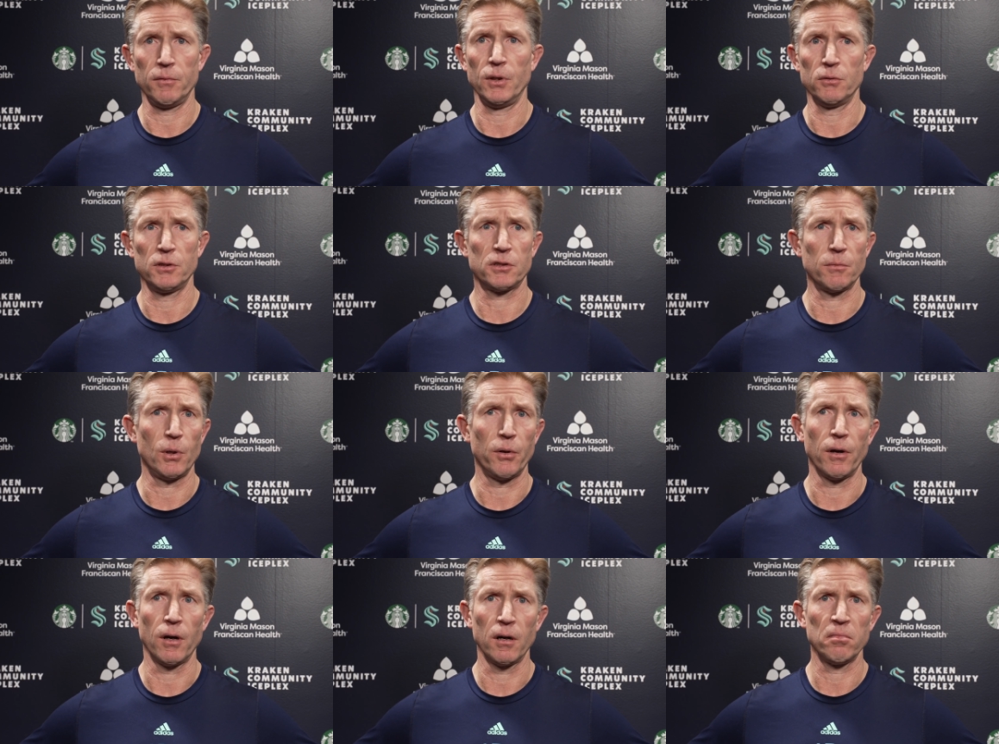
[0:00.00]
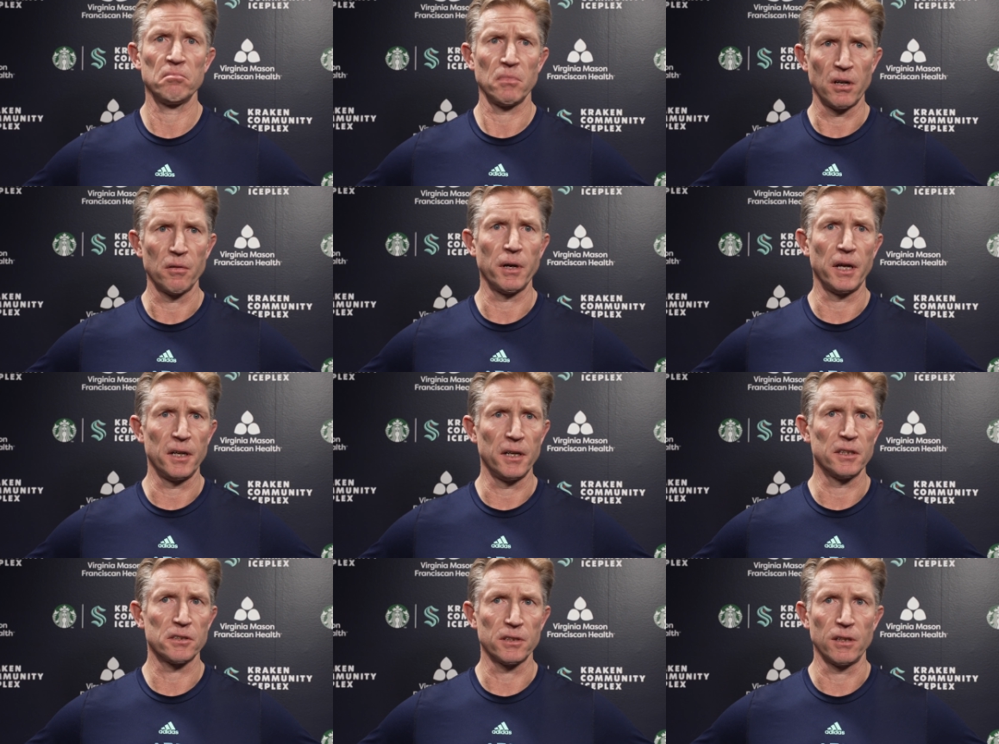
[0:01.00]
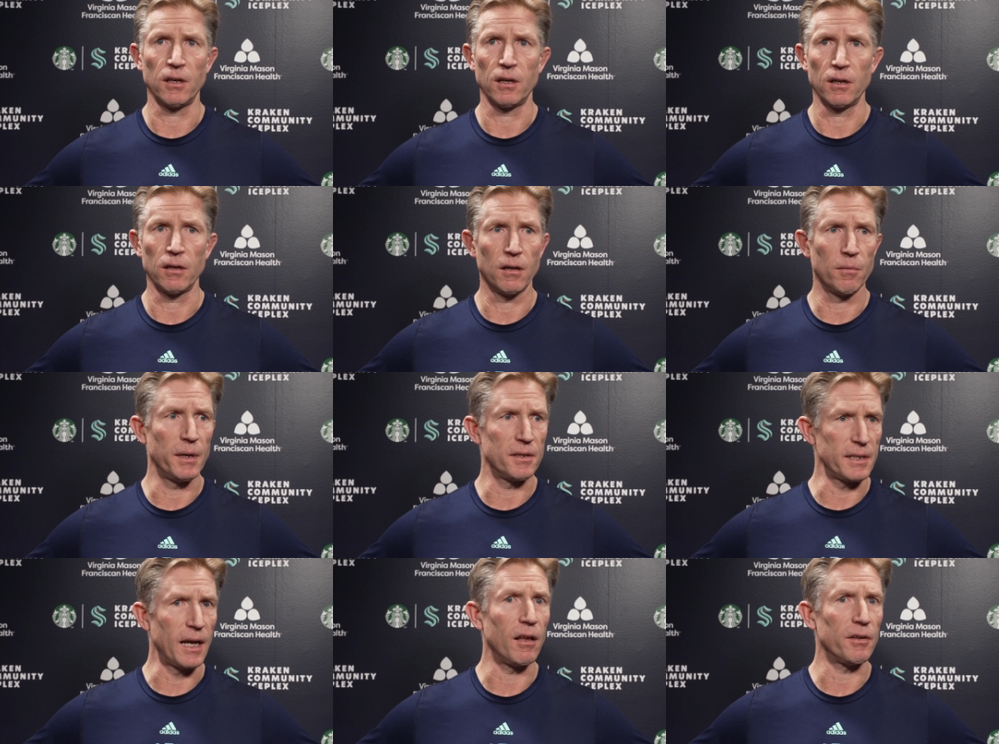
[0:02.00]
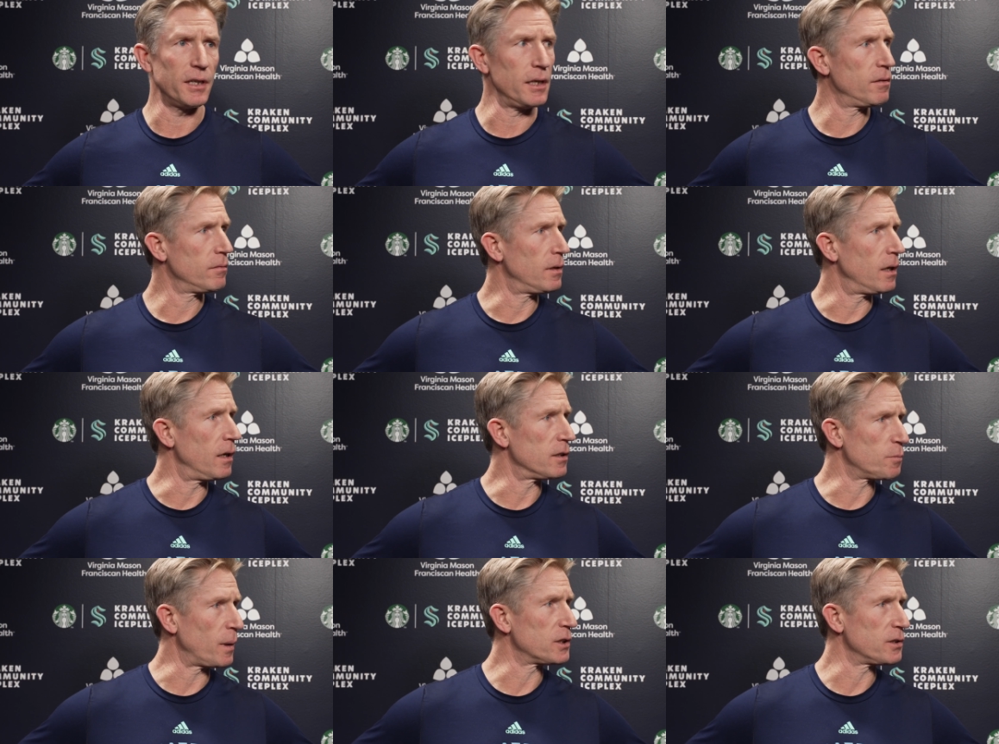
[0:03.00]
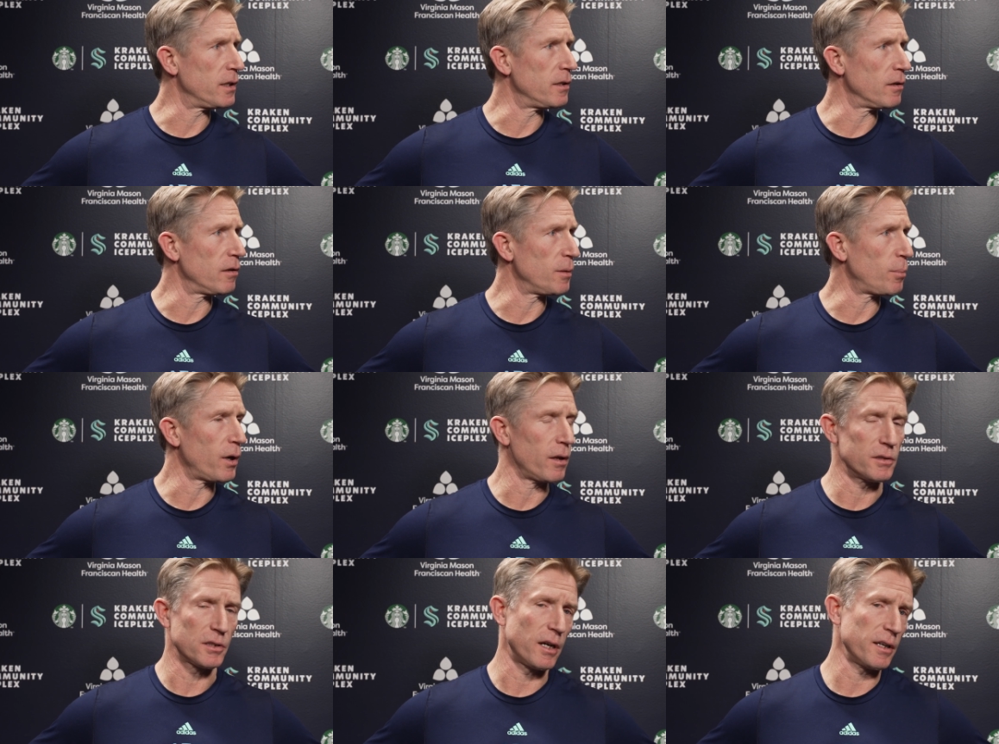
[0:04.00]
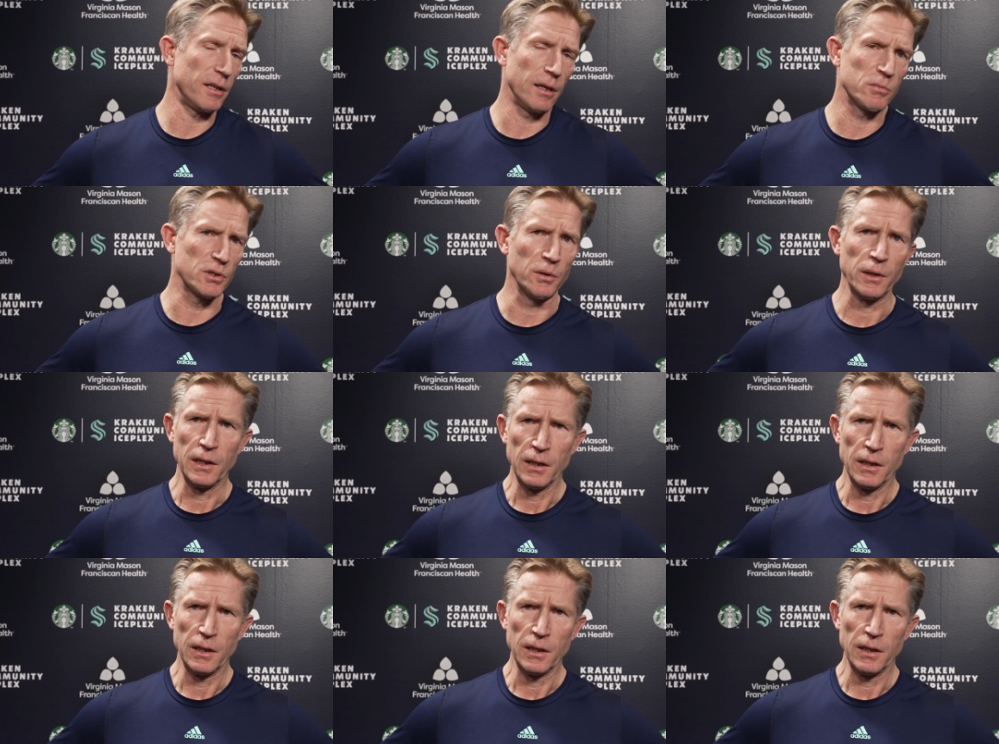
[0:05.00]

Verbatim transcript: you know, just about our our readiness and our our mentality, uh, especially in the early part of this hockey game. So,